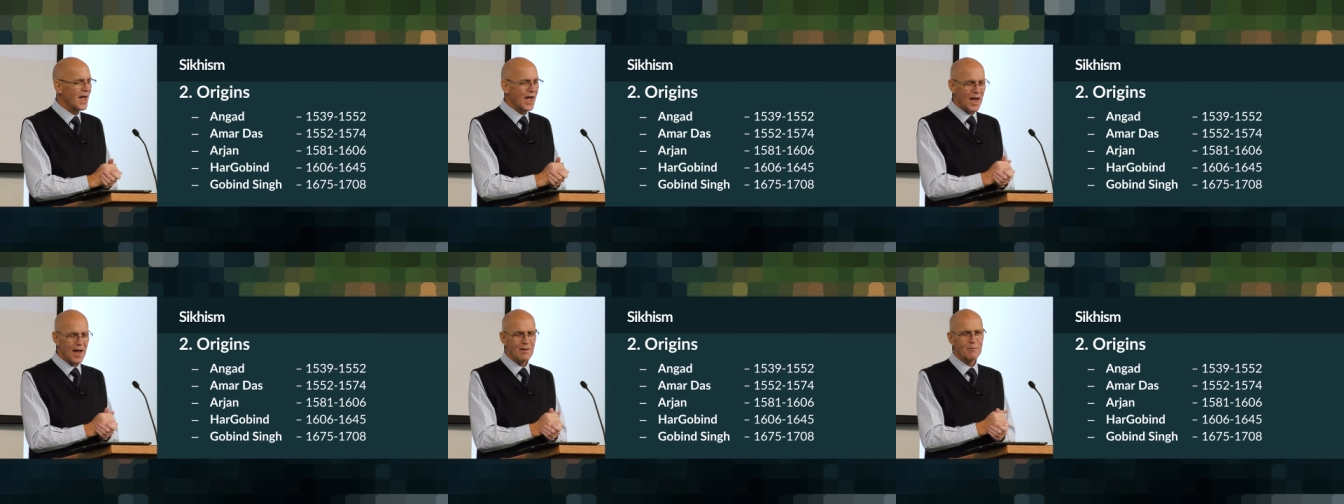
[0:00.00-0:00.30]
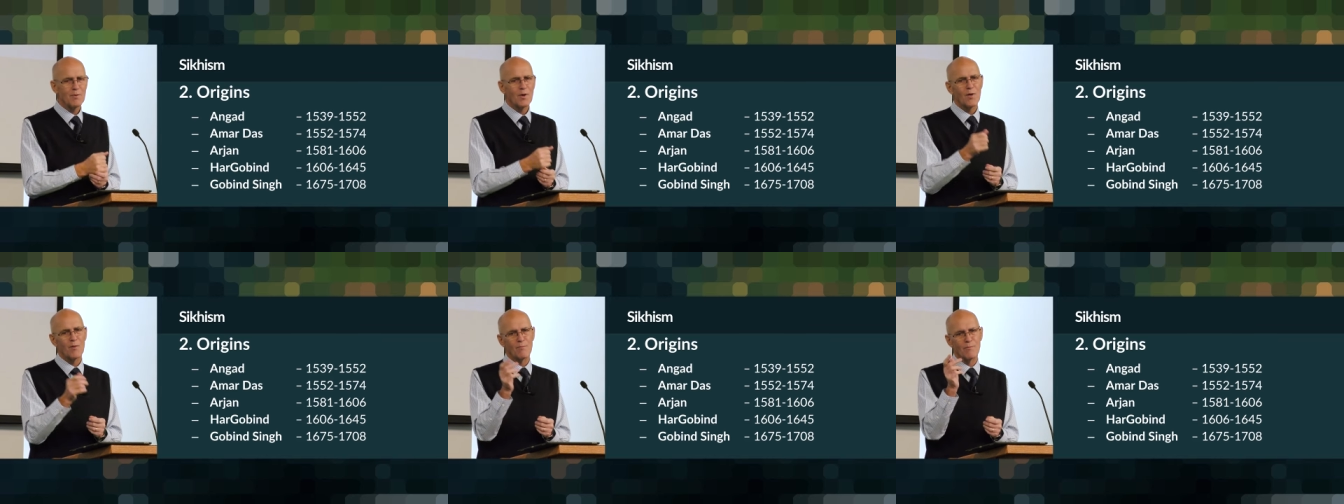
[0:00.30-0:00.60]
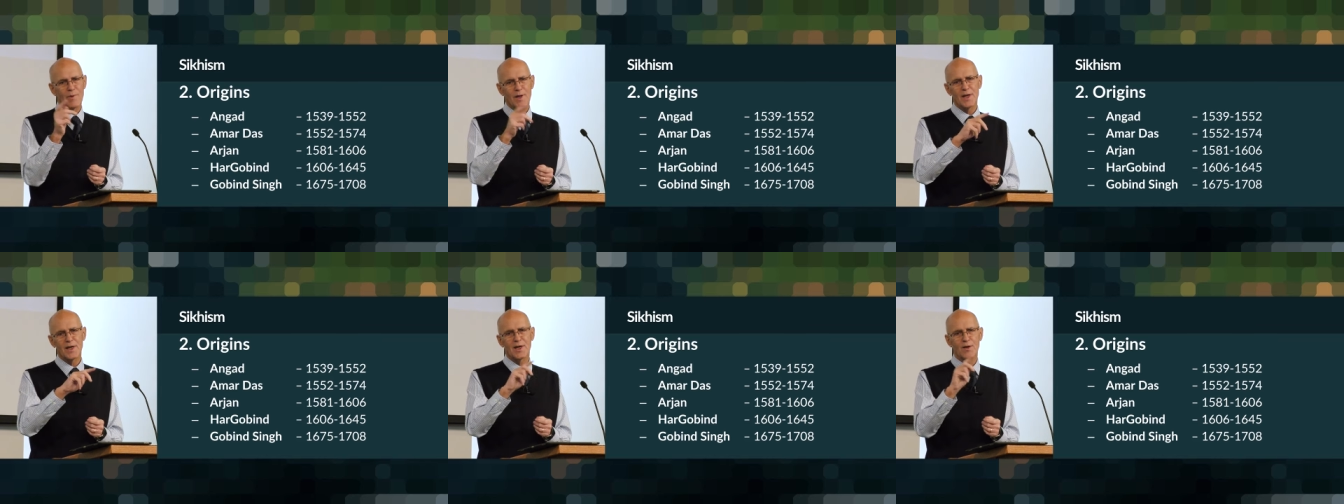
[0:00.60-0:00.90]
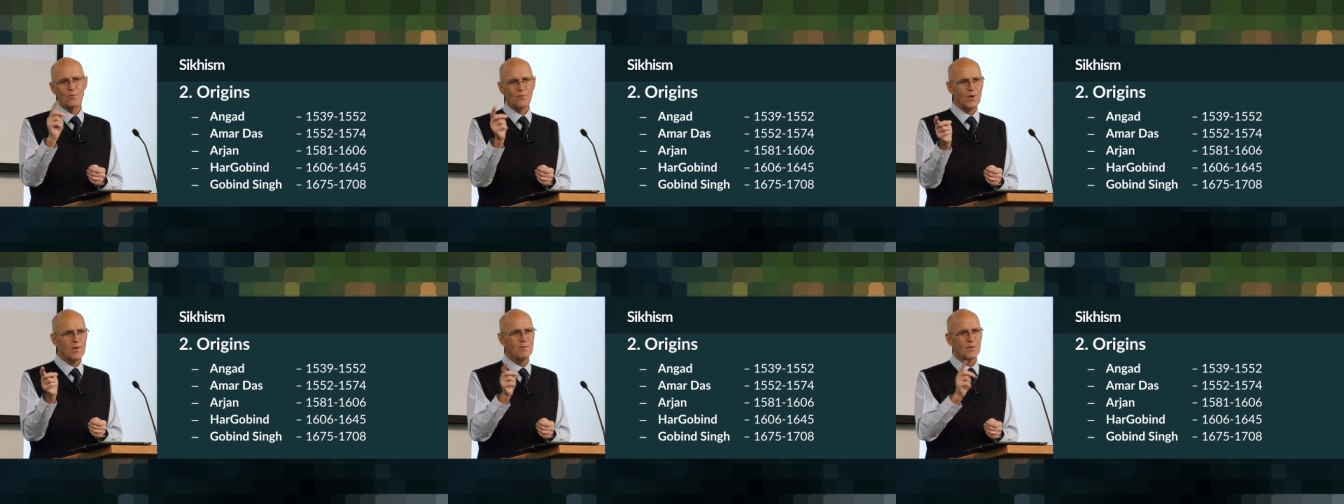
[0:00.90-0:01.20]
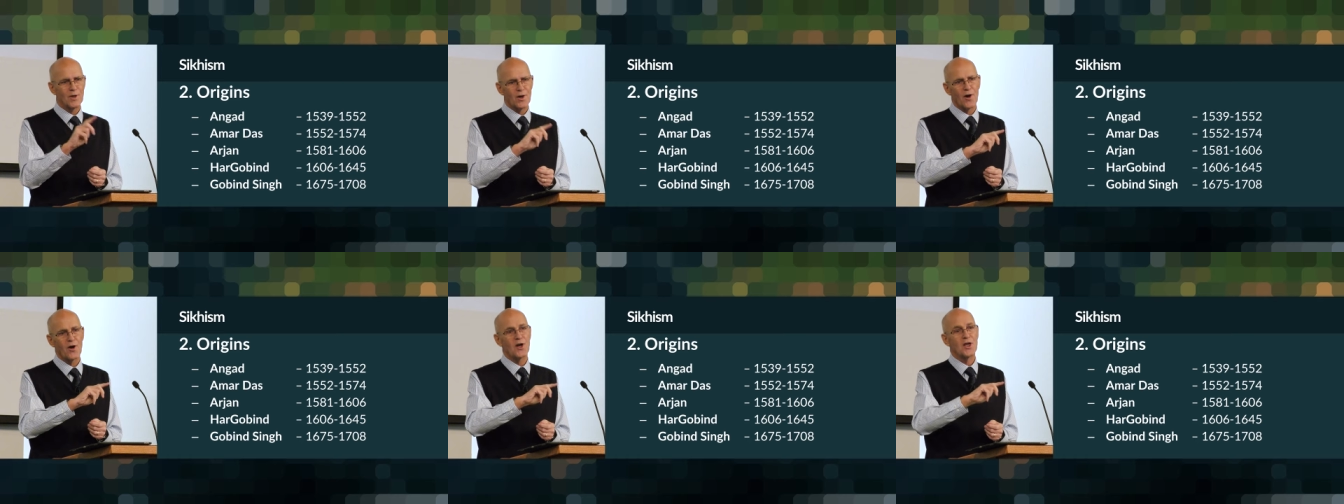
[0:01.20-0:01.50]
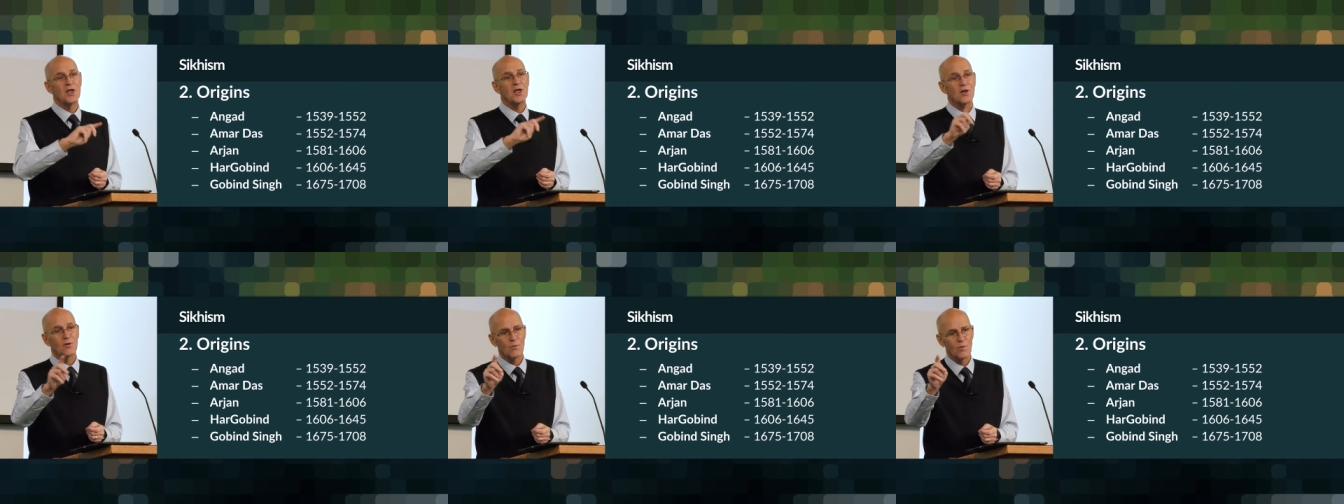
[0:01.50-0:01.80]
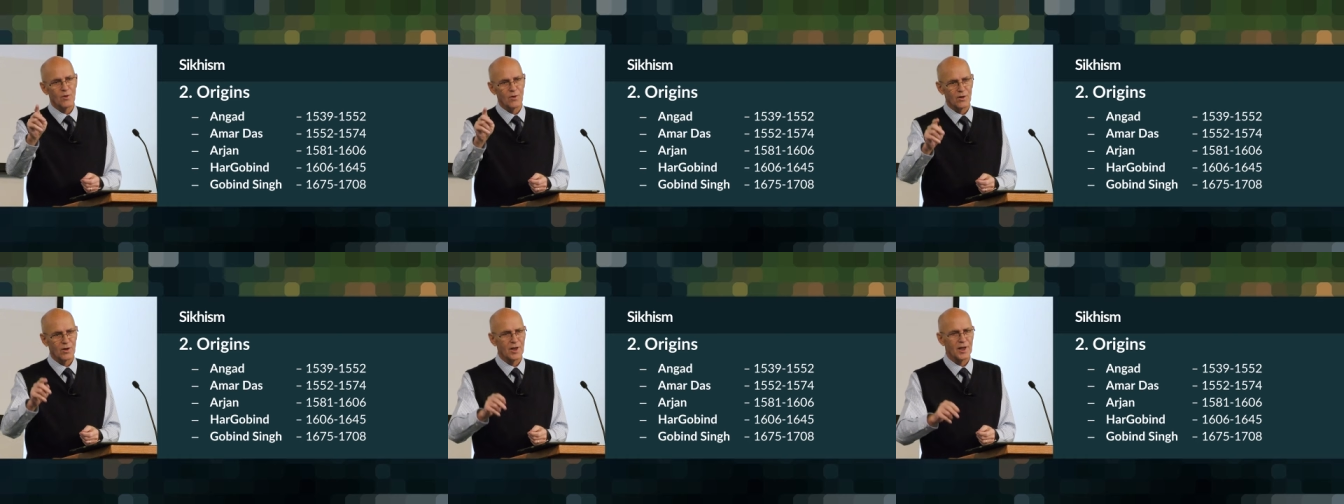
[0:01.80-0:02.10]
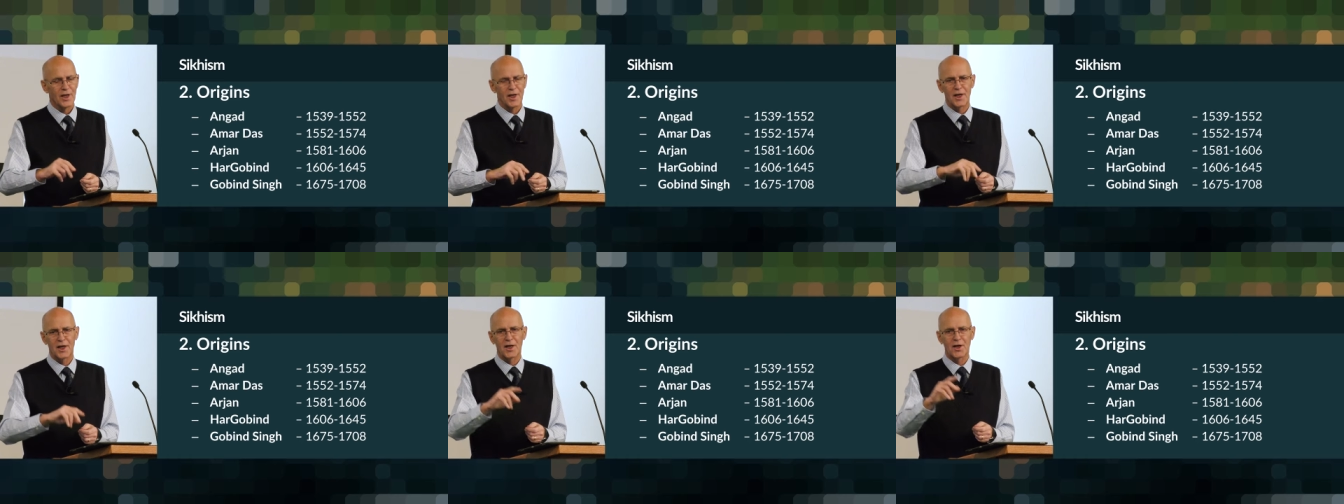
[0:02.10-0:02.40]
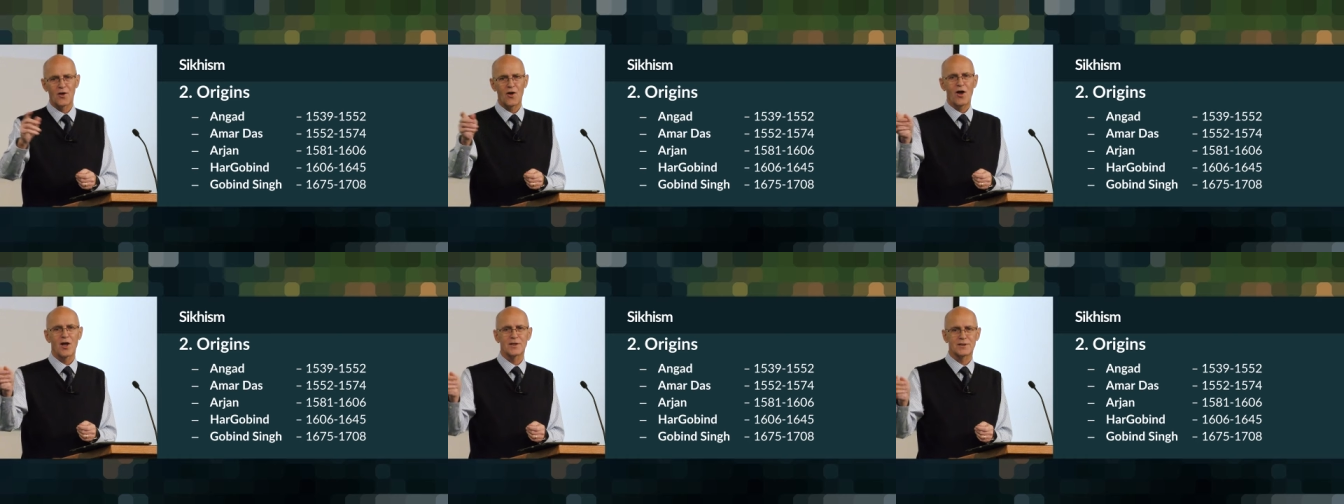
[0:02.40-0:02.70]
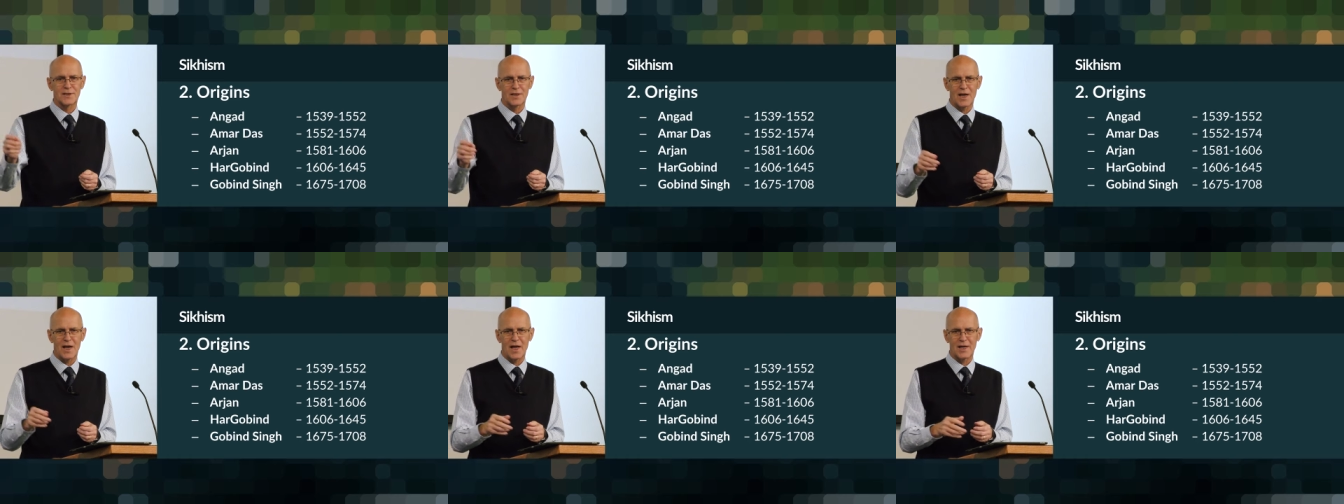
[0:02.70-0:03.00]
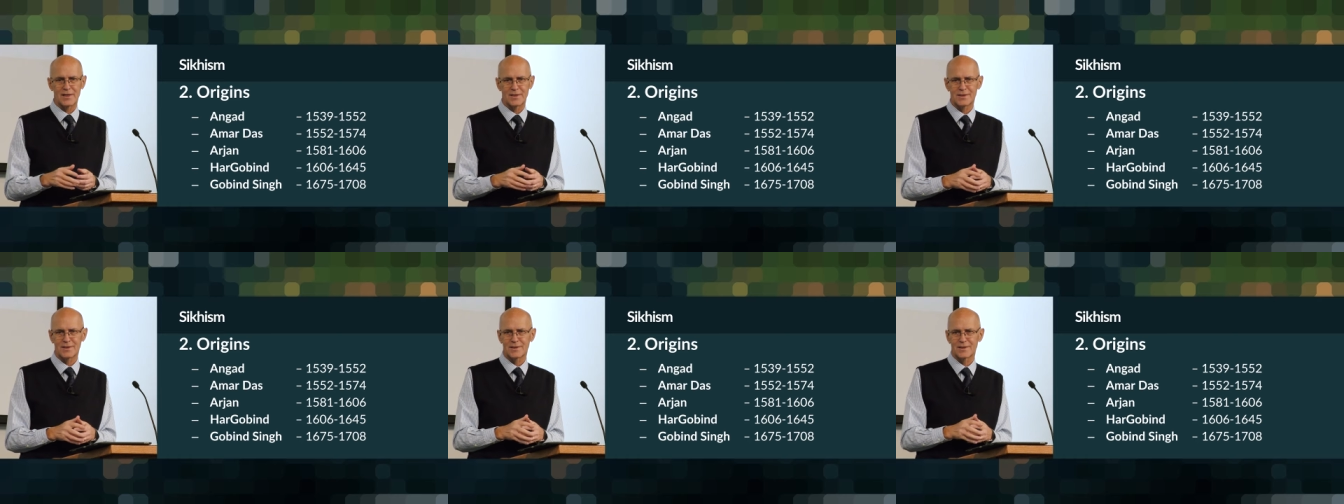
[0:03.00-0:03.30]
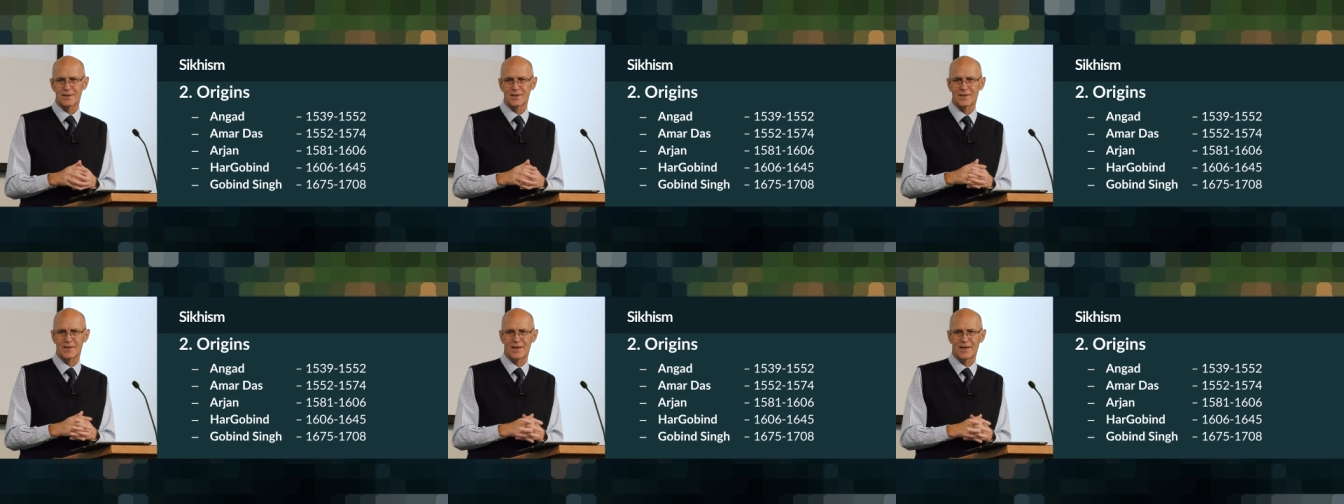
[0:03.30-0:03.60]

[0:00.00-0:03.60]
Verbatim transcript: How about men and women are equal in God's eyes?